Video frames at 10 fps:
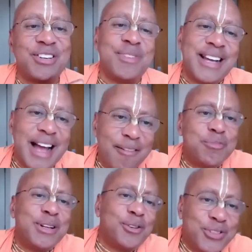we have to be
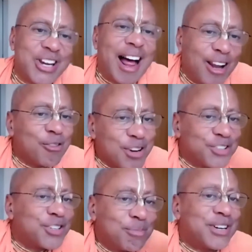a little tolerant
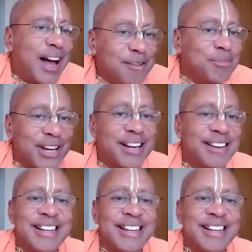sometimes. And